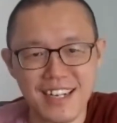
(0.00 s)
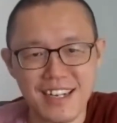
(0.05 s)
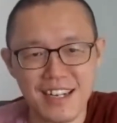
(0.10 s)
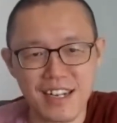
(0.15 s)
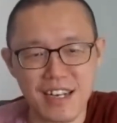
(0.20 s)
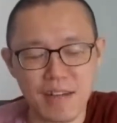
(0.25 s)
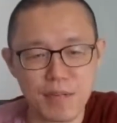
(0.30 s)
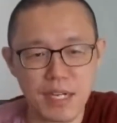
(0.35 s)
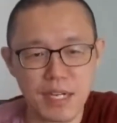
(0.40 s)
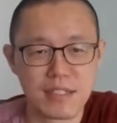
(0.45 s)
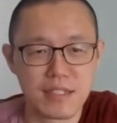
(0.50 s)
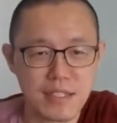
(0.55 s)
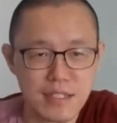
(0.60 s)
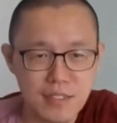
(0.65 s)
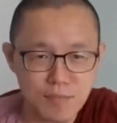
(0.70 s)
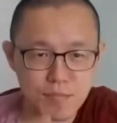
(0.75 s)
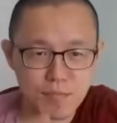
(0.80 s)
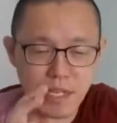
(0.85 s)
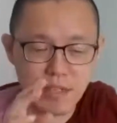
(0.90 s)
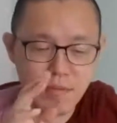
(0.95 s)
But
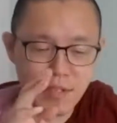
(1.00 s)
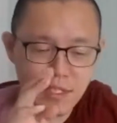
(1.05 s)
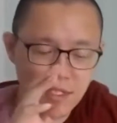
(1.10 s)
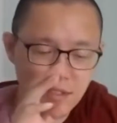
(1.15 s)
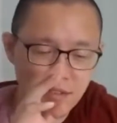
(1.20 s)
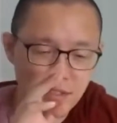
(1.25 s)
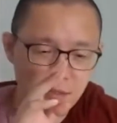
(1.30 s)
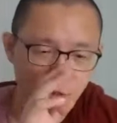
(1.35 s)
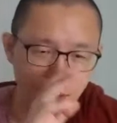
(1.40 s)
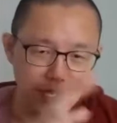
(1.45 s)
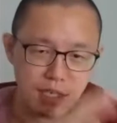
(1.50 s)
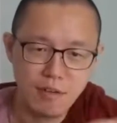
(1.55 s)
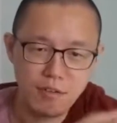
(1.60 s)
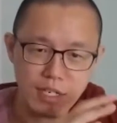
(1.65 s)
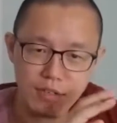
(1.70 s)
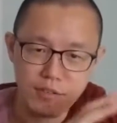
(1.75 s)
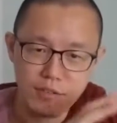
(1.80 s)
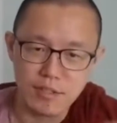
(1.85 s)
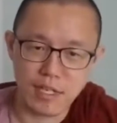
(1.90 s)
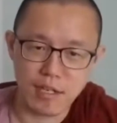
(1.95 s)
the one I want
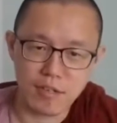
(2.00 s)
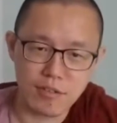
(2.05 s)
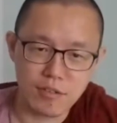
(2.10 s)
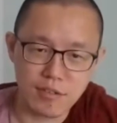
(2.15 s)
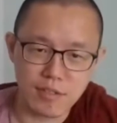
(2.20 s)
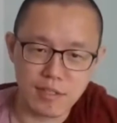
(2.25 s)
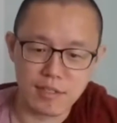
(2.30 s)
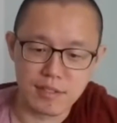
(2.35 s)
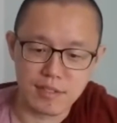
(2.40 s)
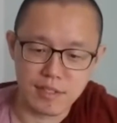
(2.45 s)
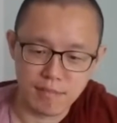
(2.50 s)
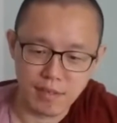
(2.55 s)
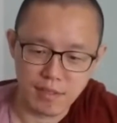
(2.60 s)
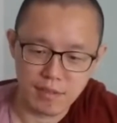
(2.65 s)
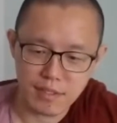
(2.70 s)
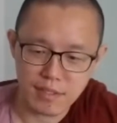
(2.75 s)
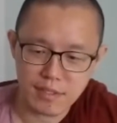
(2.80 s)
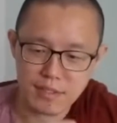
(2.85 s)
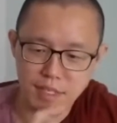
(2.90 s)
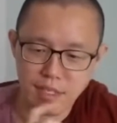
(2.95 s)
to tell you is about
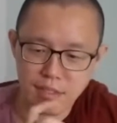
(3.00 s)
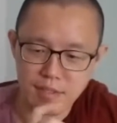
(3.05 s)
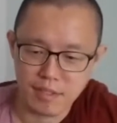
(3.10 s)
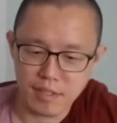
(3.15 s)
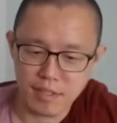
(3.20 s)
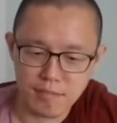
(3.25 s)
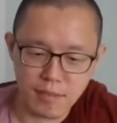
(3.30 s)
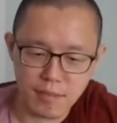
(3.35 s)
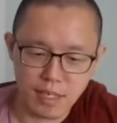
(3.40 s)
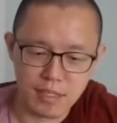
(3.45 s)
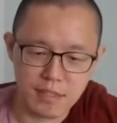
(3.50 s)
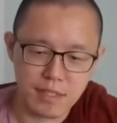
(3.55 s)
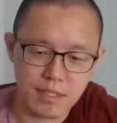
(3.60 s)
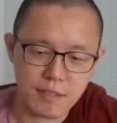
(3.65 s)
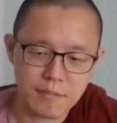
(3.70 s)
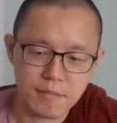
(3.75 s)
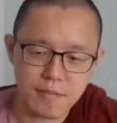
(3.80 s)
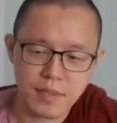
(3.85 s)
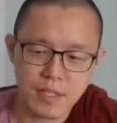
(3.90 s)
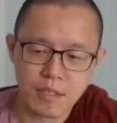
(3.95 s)
this elderly mother
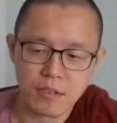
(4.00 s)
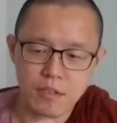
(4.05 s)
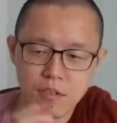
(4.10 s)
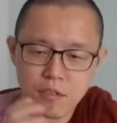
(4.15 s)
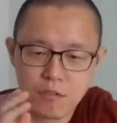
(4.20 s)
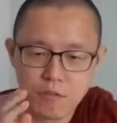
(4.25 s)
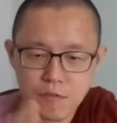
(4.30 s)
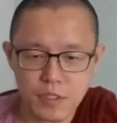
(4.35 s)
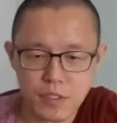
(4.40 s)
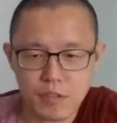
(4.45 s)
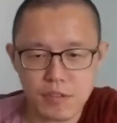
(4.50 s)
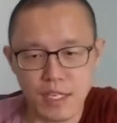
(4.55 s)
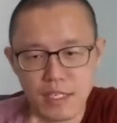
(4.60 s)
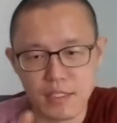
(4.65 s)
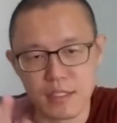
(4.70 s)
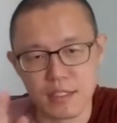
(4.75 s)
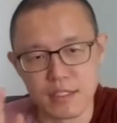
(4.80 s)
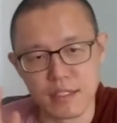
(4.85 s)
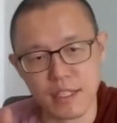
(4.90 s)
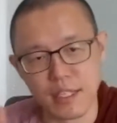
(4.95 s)
who feel that
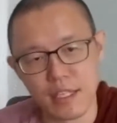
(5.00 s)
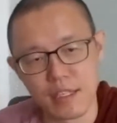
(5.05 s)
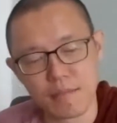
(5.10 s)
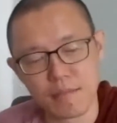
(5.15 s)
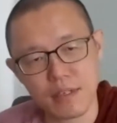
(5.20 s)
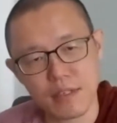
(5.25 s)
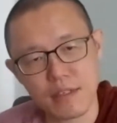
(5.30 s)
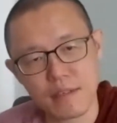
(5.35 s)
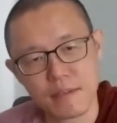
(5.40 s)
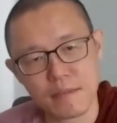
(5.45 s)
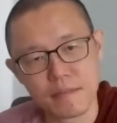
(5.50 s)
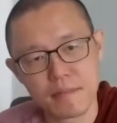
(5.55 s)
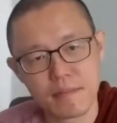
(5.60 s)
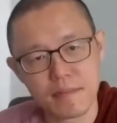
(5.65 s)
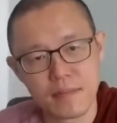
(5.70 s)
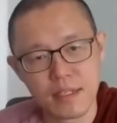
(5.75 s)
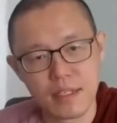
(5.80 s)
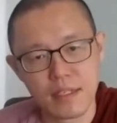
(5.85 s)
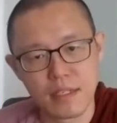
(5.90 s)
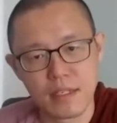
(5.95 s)
the neighbor
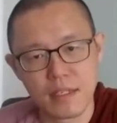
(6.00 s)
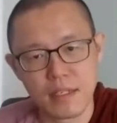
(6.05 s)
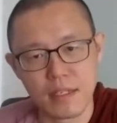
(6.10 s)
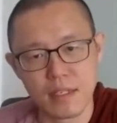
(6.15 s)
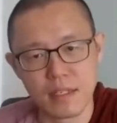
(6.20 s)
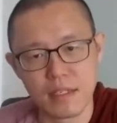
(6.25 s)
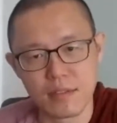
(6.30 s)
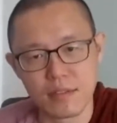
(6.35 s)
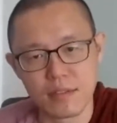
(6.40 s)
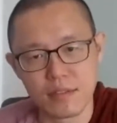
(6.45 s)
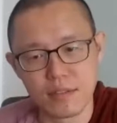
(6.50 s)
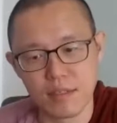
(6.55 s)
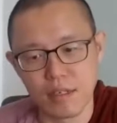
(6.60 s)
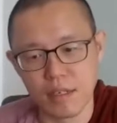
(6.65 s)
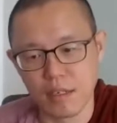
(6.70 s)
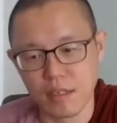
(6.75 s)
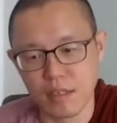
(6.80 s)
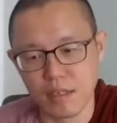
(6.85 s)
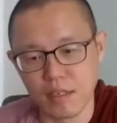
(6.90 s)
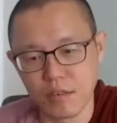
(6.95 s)
is
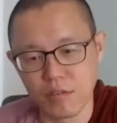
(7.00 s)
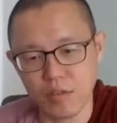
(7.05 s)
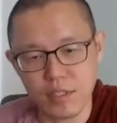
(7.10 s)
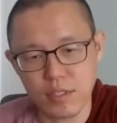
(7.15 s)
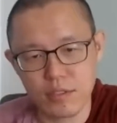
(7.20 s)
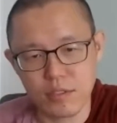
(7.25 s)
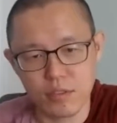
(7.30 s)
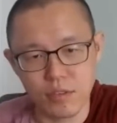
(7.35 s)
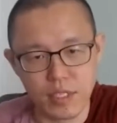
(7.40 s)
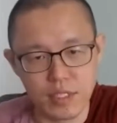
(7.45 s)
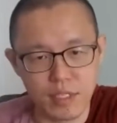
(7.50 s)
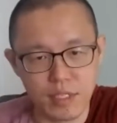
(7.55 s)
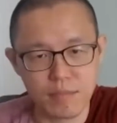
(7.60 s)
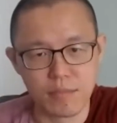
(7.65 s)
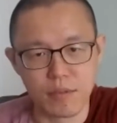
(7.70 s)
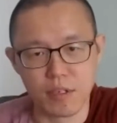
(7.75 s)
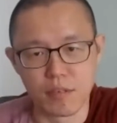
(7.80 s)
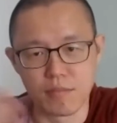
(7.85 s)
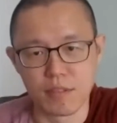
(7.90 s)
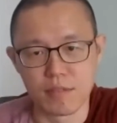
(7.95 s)
always creating
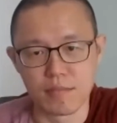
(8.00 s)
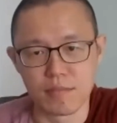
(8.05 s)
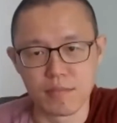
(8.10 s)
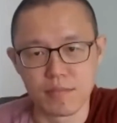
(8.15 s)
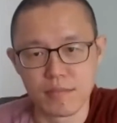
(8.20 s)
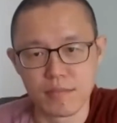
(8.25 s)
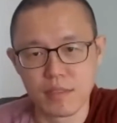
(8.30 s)
problem.